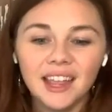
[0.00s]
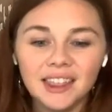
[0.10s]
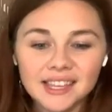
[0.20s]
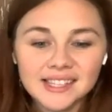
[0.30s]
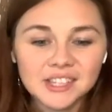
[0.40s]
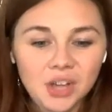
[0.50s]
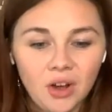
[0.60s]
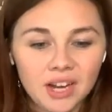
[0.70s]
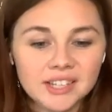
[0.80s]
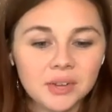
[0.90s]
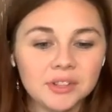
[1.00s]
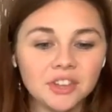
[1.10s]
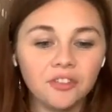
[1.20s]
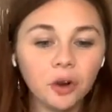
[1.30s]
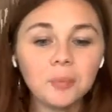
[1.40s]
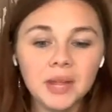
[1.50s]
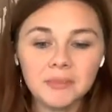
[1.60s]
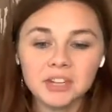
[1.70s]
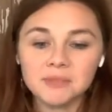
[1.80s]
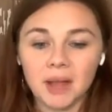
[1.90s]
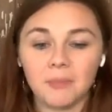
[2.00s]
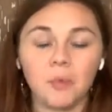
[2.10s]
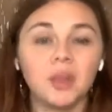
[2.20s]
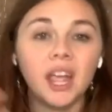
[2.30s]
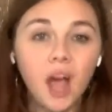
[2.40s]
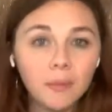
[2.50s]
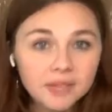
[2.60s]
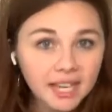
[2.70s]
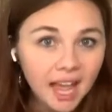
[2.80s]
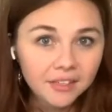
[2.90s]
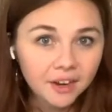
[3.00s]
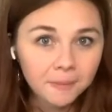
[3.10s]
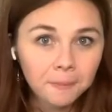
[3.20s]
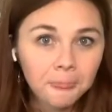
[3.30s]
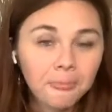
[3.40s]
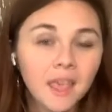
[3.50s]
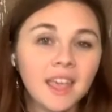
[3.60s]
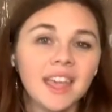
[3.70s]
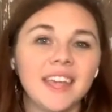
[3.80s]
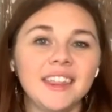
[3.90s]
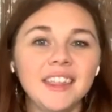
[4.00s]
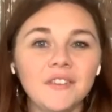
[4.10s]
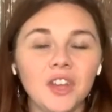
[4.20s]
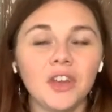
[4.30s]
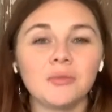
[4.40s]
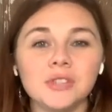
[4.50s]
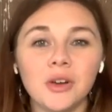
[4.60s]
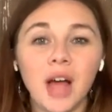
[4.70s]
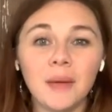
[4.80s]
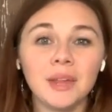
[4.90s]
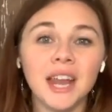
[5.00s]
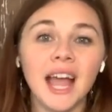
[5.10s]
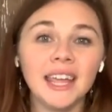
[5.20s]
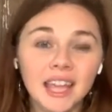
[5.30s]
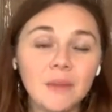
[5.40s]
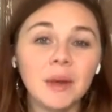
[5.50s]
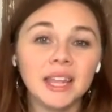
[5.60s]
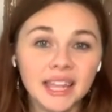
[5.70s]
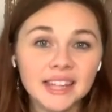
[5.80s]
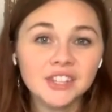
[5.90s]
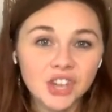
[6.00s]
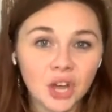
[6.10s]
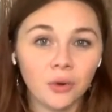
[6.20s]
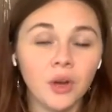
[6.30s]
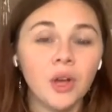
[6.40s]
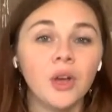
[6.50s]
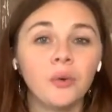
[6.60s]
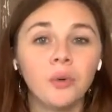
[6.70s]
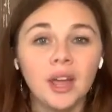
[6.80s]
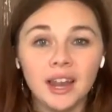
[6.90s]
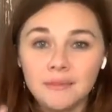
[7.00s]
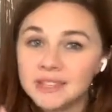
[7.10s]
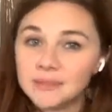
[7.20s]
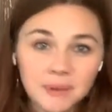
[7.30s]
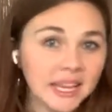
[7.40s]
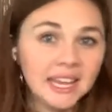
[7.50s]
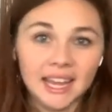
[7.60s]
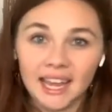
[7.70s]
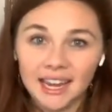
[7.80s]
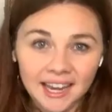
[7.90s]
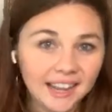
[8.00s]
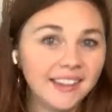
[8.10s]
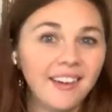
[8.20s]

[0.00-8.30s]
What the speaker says: this is ours. So it's our 4 p.m.-ish Pam. We come together in the living room. So, I mean, I get my kids know, and I'm speaking it